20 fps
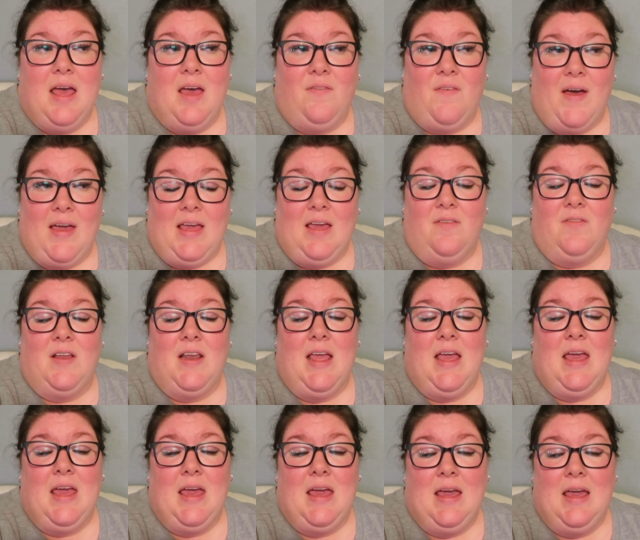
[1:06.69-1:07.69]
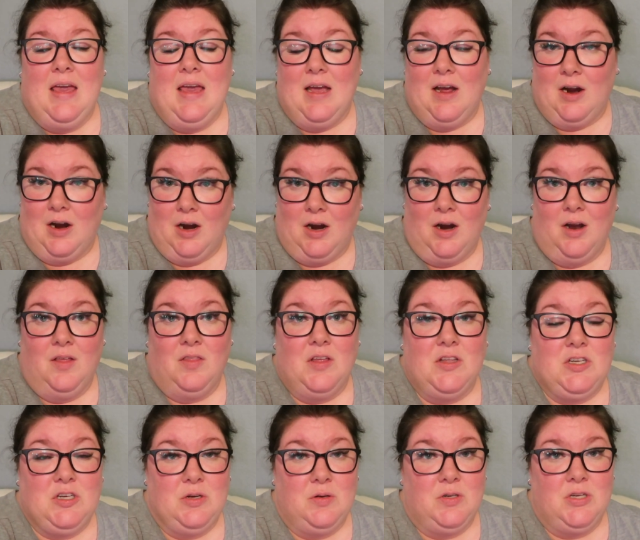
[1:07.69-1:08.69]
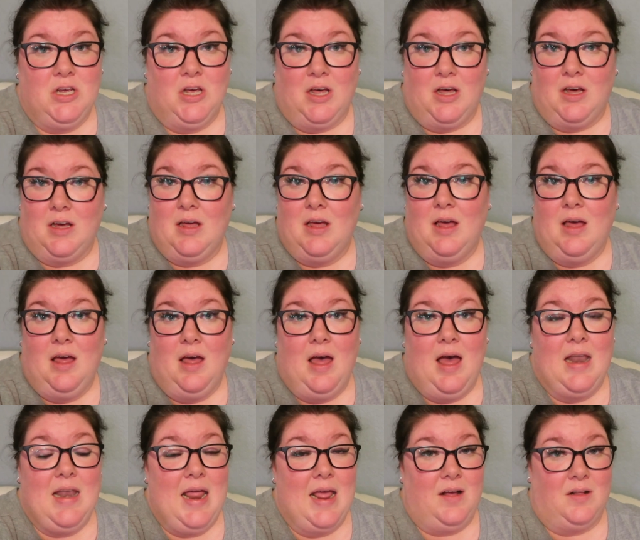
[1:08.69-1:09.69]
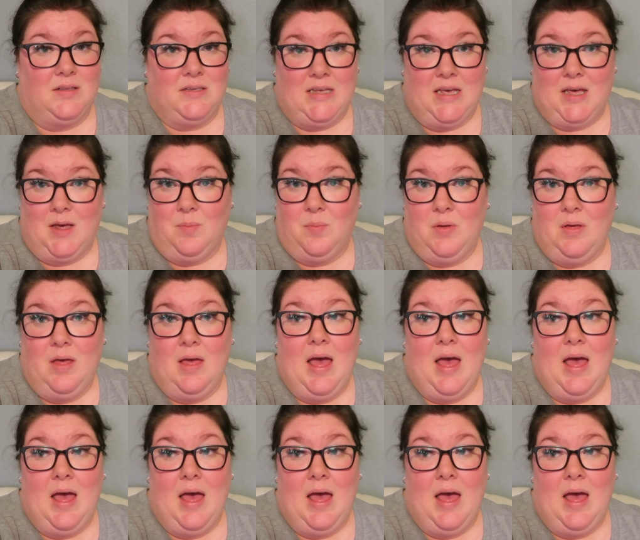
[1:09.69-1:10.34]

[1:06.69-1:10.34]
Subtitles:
If I even hear that you took a nail tip